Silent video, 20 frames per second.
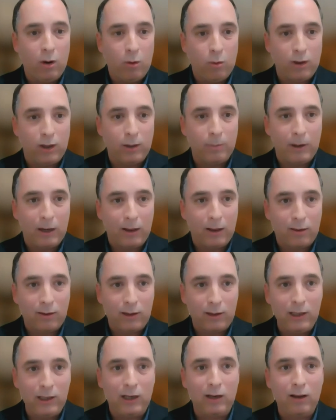with the
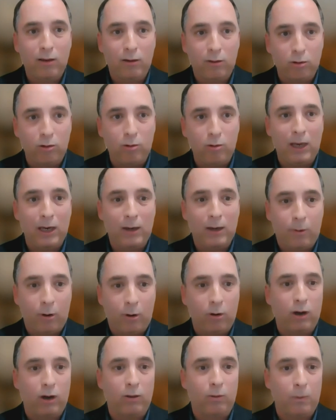Palestinians, to make
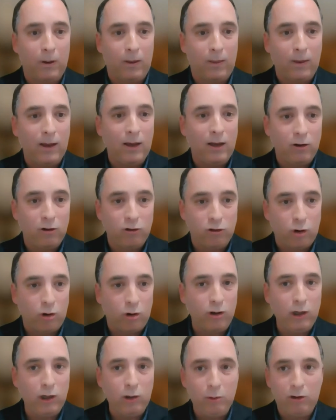progress with
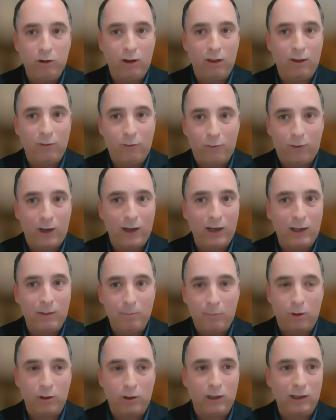Jordan, which is a very
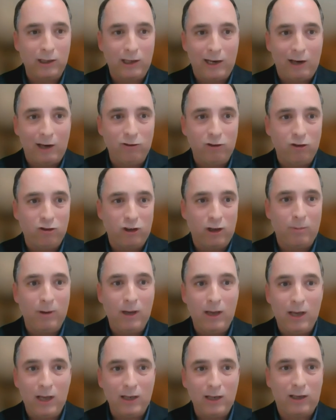important relationship
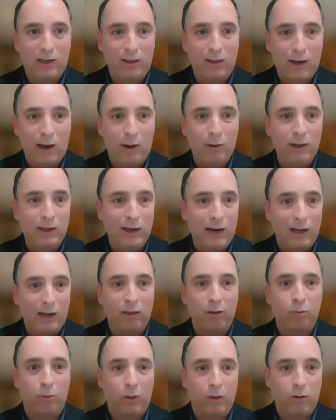that is now in
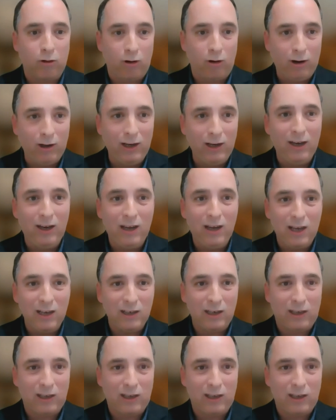crisis, with Turkey,